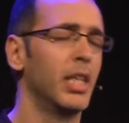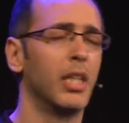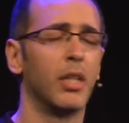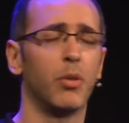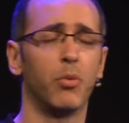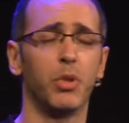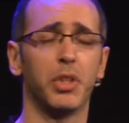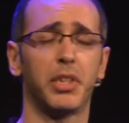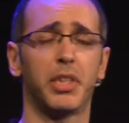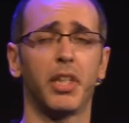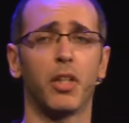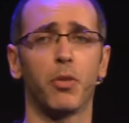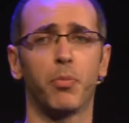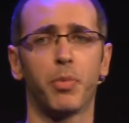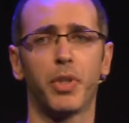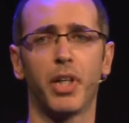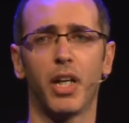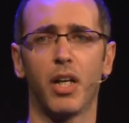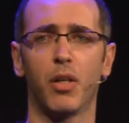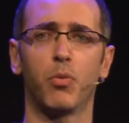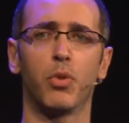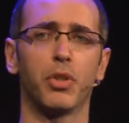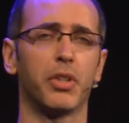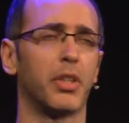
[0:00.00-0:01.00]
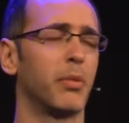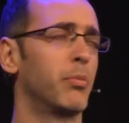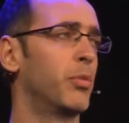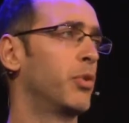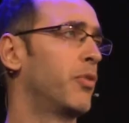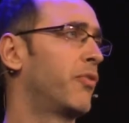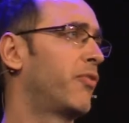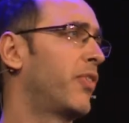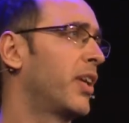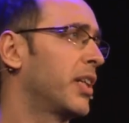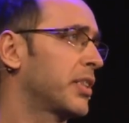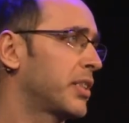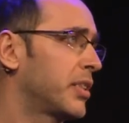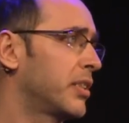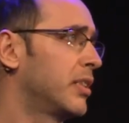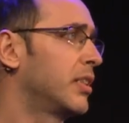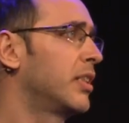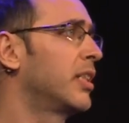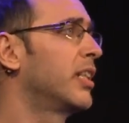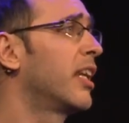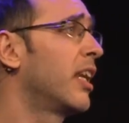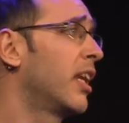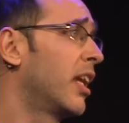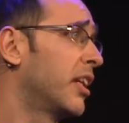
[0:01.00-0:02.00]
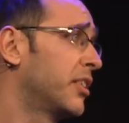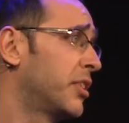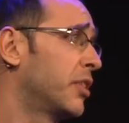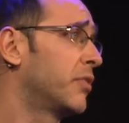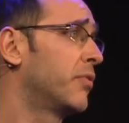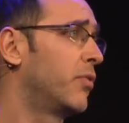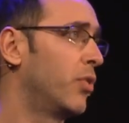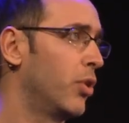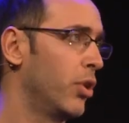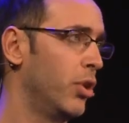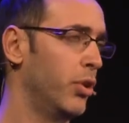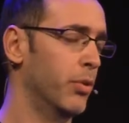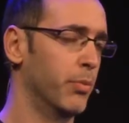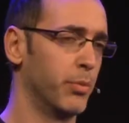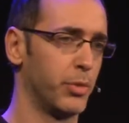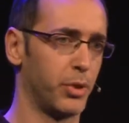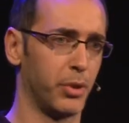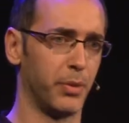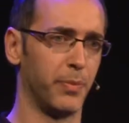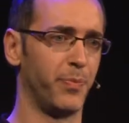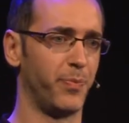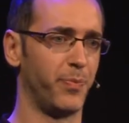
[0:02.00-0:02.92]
which help groundwater move faster and larger volumes.